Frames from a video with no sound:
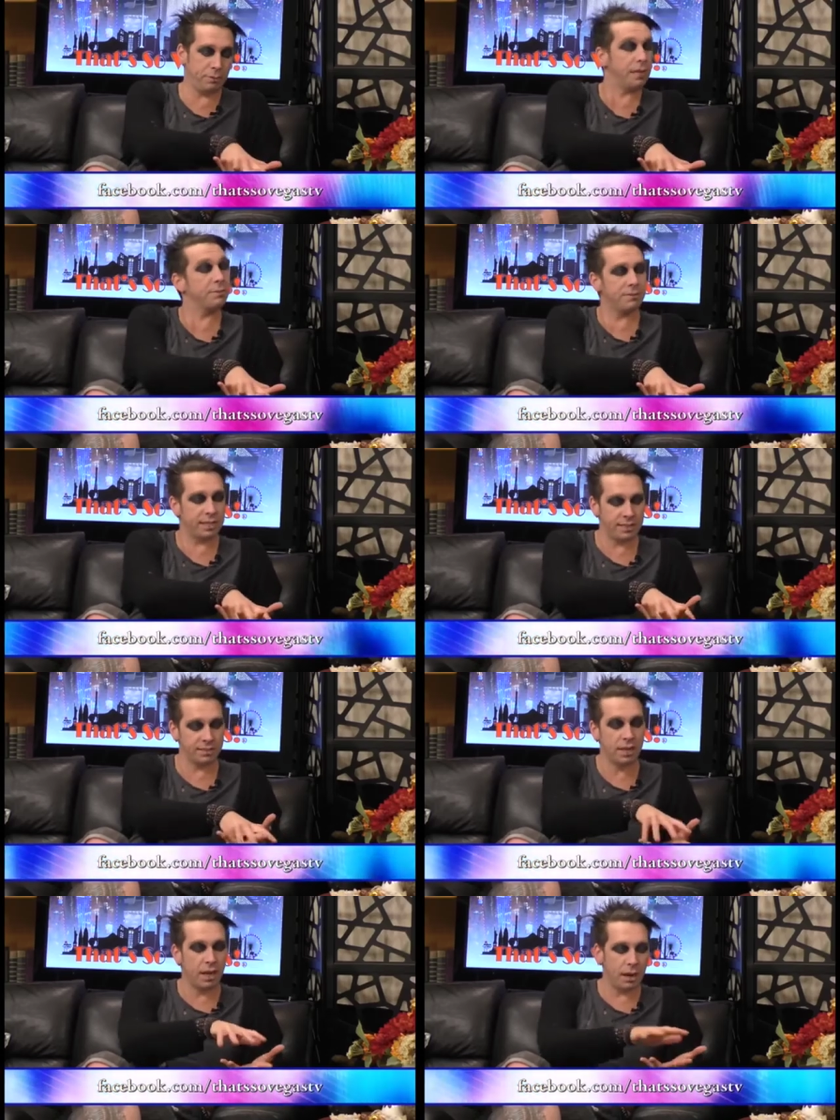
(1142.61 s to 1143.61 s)
who come to
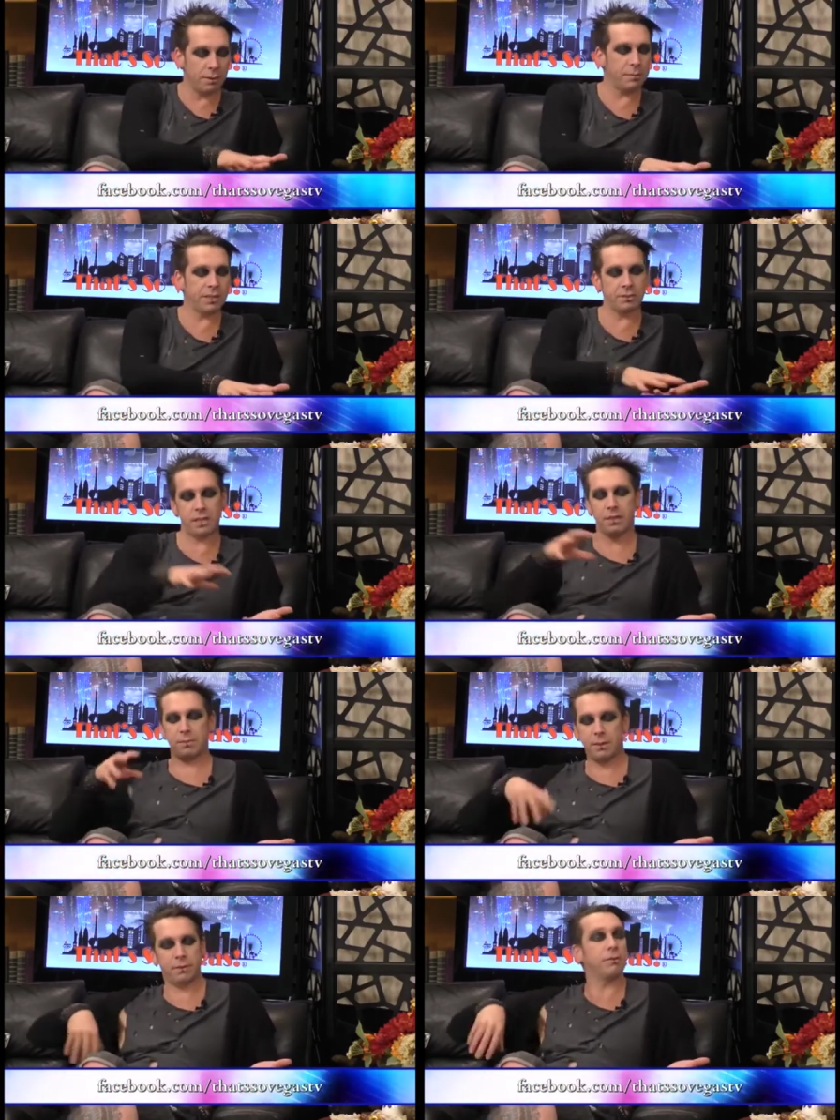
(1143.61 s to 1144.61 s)
Vegas, I want to make sure that the
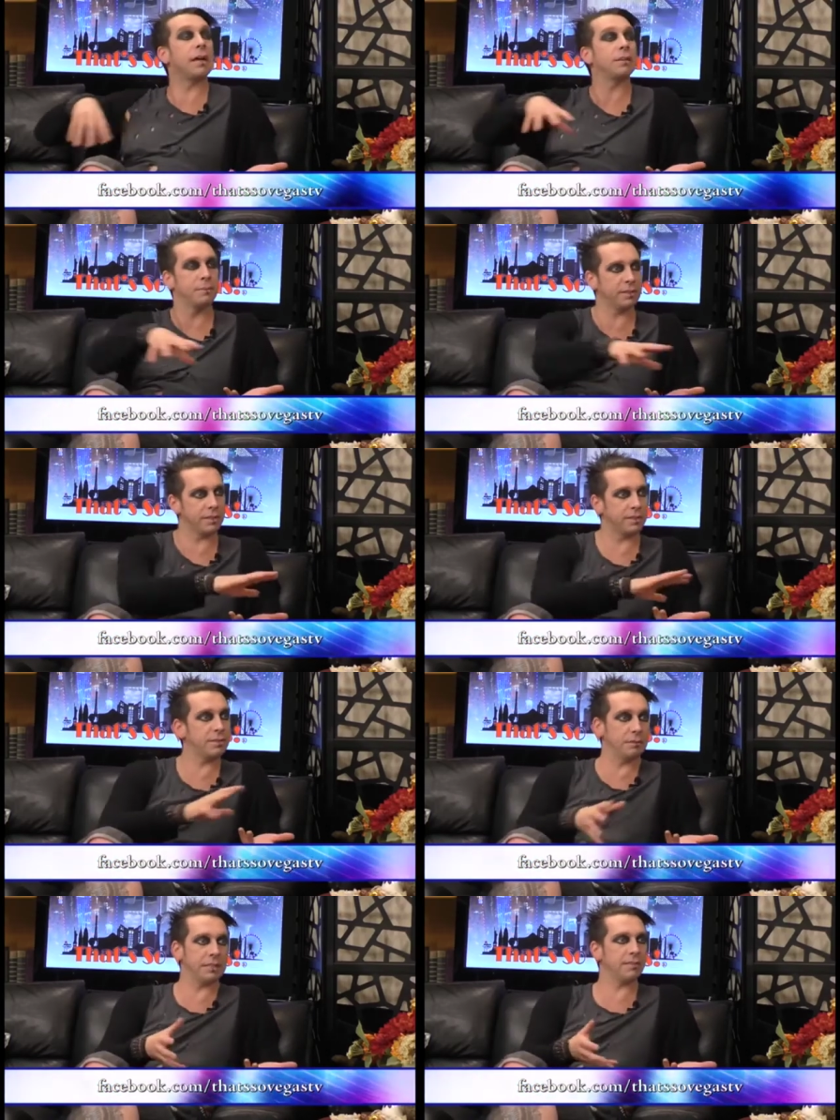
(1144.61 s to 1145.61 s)
people around America
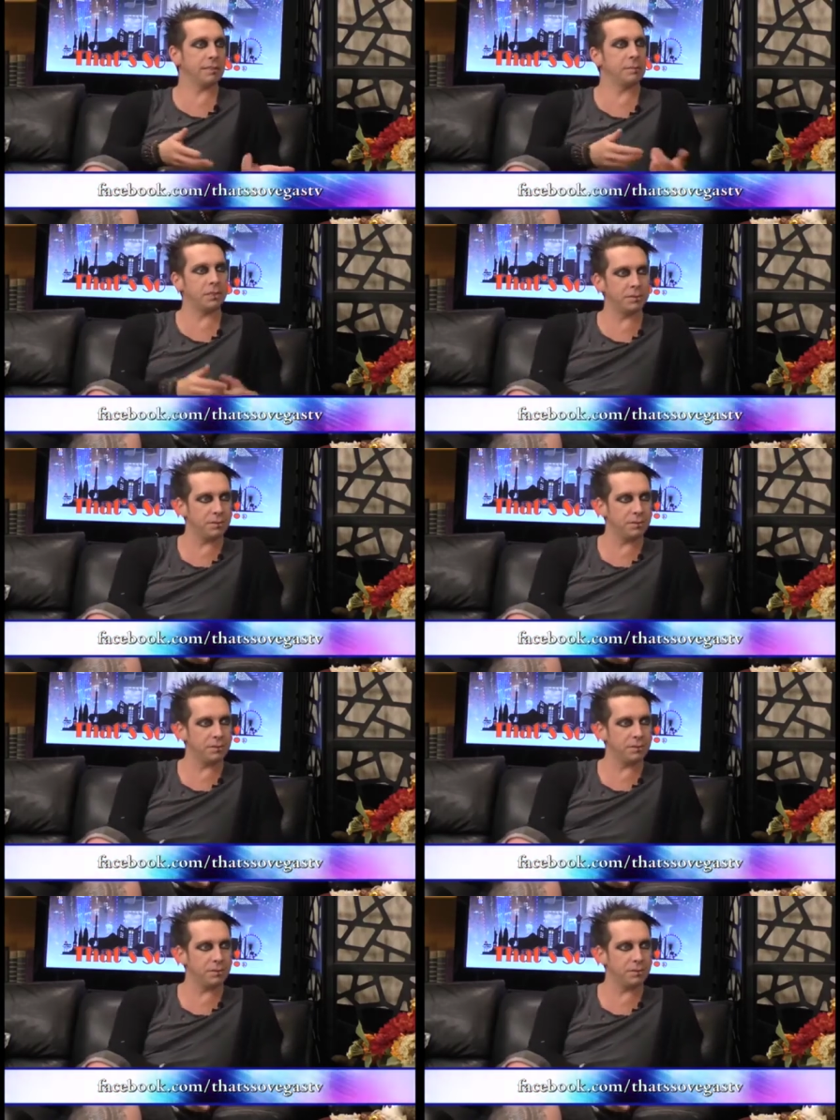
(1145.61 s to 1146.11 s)
still get to see my show